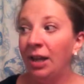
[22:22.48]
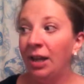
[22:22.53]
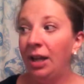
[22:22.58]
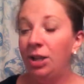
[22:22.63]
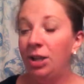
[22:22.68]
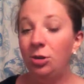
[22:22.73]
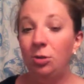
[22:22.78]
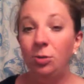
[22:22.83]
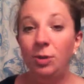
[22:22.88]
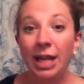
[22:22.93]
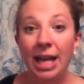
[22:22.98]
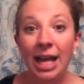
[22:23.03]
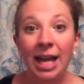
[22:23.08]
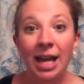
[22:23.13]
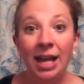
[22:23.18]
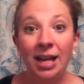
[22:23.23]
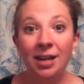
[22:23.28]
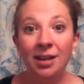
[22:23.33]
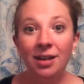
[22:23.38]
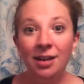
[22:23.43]
you
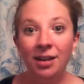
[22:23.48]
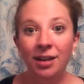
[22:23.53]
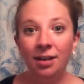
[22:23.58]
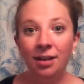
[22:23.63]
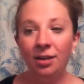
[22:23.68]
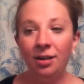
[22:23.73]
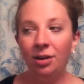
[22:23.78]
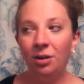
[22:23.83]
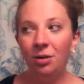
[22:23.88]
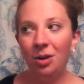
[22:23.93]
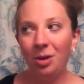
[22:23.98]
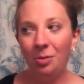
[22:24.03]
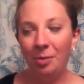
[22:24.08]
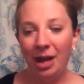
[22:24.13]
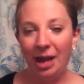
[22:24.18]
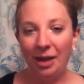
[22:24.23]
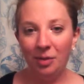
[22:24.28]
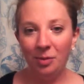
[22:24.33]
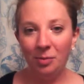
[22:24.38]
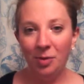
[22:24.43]
can go to the
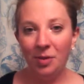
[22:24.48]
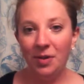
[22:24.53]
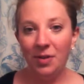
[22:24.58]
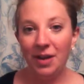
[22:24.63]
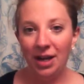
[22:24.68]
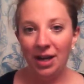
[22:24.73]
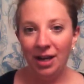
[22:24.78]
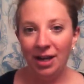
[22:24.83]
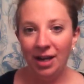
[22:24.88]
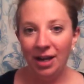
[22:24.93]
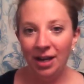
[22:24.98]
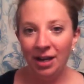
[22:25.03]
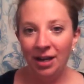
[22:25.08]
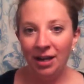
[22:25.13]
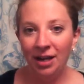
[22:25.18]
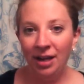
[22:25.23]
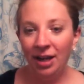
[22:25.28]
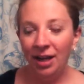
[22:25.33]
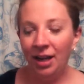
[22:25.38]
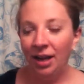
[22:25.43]
bathroom with it
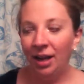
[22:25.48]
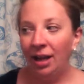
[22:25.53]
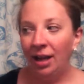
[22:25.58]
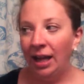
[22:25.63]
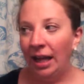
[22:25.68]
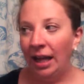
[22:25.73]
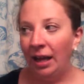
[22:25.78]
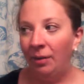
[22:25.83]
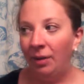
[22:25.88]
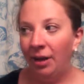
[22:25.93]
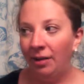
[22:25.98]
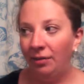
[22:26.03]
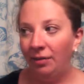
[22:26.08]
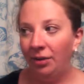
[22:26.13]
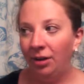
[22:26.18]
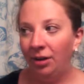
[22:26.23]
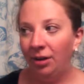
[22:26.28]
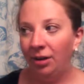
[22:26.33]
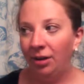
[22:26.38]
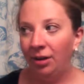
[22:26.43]
on.
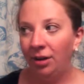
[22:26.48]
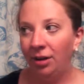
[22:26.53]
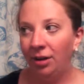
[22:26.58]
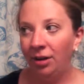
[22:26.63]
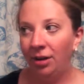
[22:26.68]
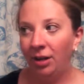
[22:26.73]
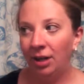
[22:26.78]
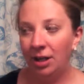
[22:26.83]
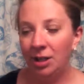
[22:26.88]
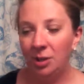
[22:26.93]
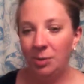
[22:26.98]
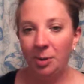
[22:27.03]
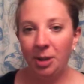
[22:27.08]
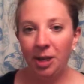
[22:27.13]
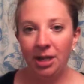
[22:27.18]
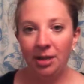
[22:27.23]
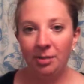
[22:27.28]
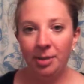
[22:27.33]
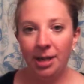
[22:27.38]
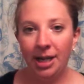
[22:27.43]
However, it's
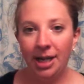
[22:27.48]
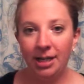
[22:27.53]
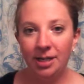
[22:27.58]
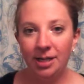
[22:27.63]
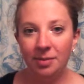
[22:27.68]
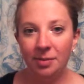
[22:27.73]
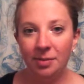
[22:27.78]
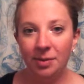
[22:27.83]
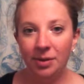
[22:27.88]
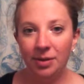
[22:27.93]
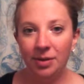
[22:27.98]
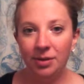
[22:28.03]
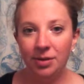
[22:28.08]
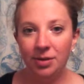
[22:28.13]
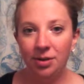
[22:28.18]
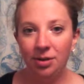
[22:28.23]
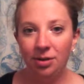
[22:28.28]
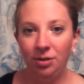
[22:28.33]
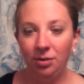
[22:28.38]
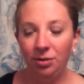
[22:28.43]
pretty impossible
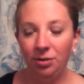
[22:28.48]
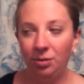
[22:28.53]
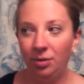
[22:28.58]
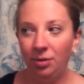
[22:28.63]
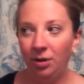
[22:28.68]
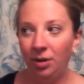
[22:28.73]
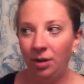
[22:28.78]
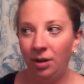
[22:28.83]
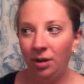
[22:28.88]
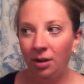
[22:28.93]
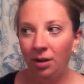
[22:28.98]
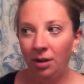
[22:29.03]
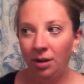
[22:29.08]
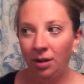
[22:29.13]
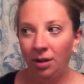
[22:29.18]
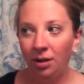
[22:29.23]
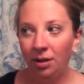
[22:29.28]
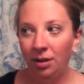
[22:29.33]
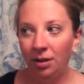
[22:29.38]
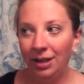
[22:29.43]
to,
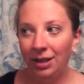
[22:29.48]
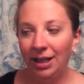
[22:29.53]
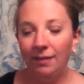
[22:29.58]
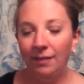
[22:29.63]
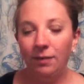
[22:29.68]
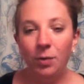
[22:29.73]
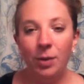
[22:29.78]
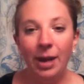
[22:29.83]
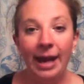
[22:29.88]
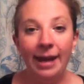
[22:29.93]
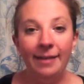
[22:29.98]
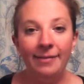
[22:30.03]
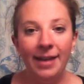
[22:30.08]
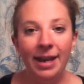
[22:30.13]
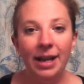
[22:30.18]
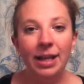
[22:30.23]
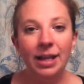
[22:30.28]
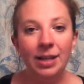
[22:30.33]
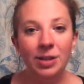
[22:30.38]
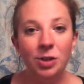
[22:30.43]
like, if you have
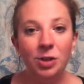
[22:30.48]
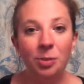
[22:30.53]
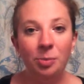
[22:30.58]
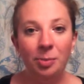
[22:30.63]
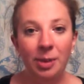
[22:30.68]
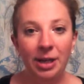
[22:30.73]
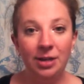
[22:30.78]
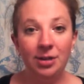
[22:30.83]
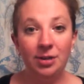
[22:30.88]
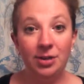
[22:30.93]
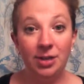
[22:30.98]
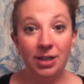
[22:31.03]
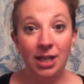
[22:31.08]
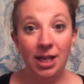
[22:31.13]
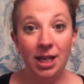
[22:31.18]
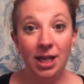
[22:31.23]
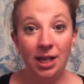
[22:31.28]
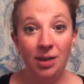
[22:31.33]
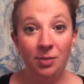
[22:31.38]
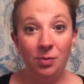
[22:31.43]
that against your bare
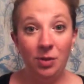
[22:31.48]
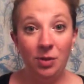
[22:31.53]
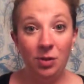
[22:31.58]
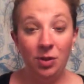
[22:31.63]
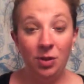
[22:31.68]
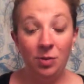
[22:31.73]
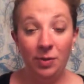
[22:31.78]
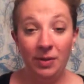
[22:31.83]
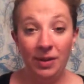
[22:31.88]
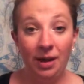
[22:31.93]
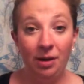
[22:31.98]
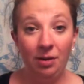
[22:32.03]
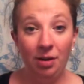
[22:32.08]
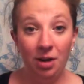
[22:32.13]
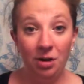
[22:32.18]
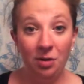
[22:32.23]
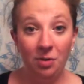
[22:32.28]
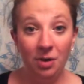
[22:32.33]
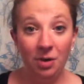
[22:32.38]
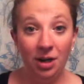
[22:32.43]
skin without
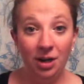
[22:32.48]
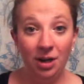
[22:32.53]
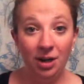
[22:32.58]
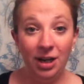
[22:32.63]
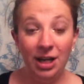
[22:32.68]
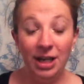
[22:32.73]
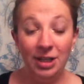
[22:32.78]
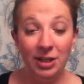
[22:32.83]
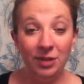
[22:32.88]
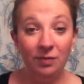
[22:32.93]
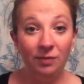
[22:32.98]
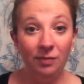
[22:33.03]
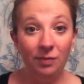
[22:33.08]
underwear, it's